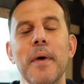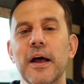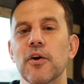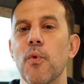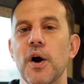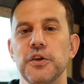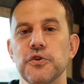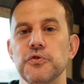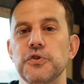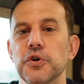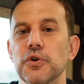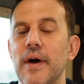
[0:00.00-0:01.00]
matter what you
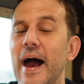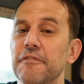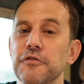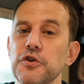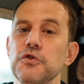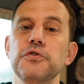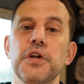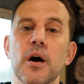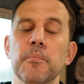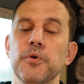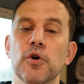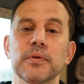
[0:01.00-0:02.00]
do, after you
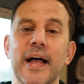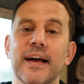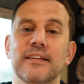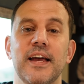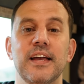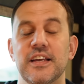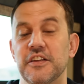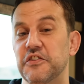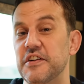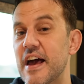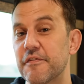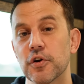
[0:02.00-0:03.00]
dump, your black tank is
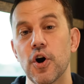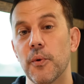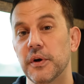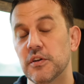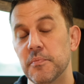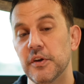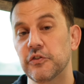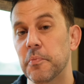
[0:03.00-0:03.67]
never going to be